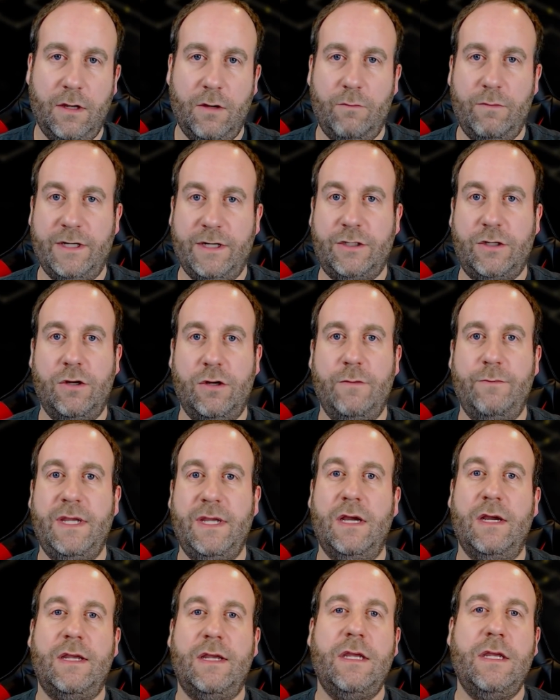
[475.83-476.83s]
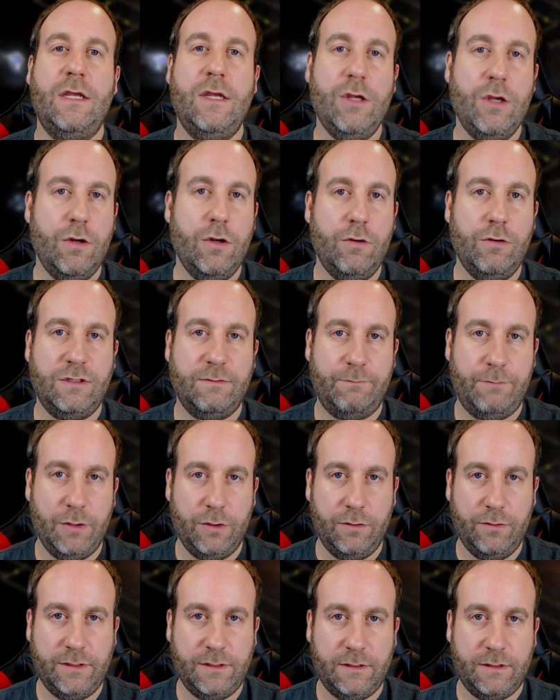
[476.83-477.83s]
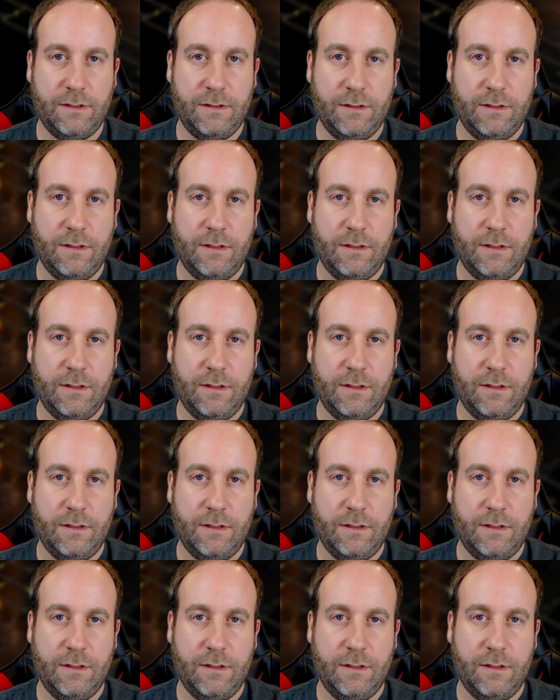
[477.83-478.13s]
which could be a huge boost